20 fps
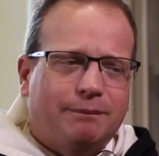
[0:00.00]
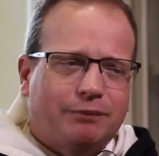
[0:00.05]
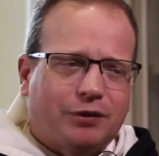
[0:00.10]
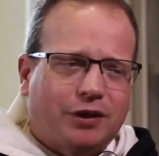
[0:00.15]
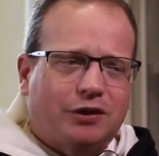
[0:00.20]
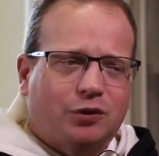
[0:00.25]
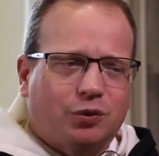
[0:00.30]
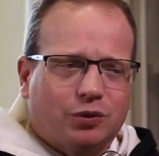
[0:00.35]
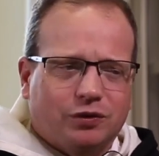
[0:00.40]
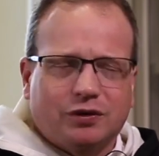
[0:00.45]

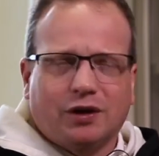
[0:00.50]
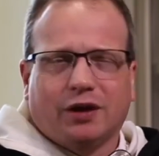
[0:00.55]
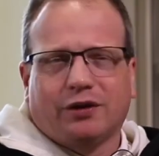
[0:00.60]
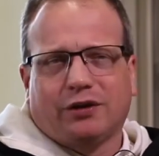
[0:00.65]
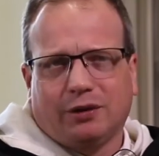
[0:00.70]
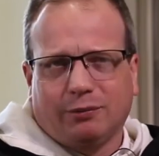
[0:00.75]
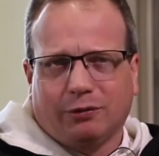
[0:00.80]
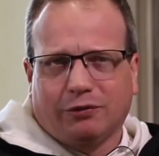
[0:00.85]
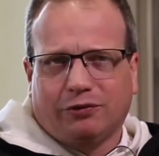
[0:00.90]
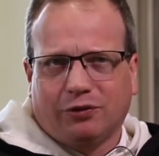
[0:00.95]
that there was
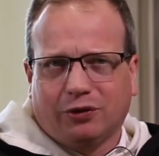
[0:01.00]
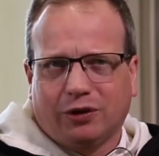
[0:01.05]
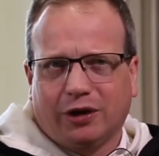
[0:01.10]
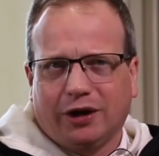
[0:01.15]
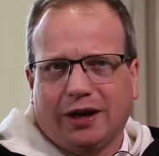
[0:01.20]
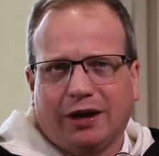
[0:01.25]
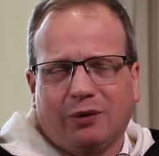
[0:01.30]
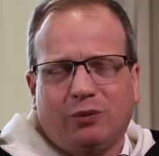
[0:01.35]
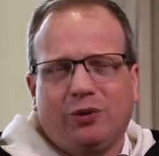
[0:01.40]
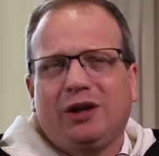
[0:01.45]
nothing before
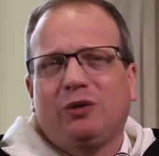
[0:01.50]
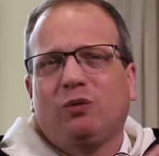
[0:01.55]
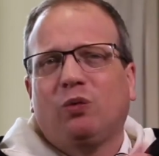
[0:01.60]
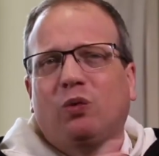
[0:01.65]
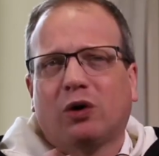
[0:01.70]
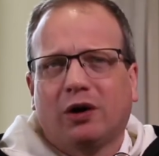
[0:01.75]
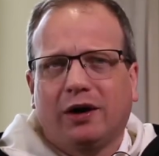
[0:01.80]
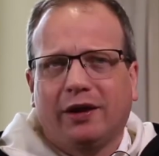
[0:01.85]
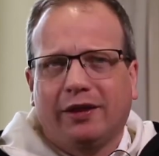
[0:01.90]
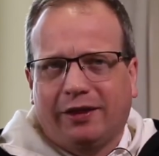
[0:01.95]
it, and we
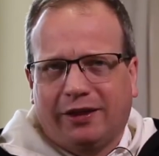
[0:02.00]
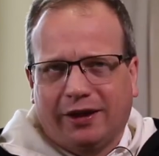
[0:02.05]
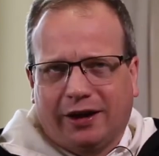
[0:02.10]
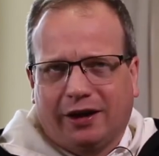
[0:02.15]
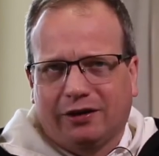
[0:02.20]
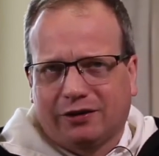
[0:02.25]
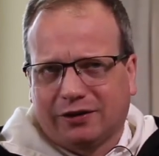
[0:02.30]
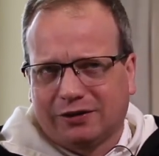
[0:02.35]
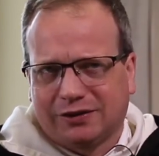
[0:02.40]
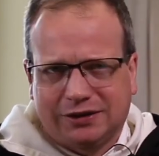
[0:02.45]
weren't
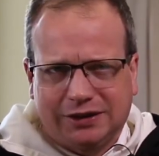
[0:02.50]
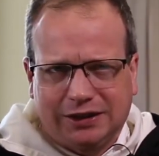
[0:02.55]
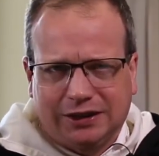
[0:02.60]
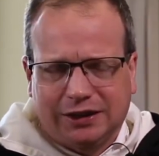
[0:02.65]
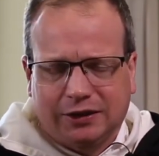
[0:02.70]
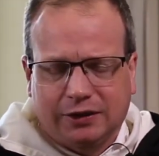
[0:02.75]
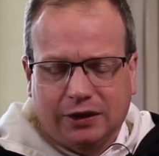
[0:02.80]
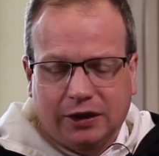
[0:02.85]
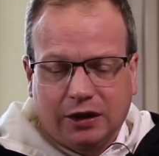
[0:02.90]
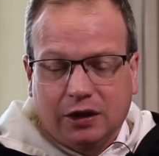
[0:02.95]
there to see
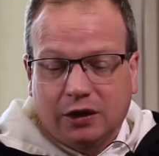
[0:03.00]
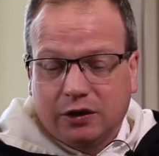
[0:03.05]
it.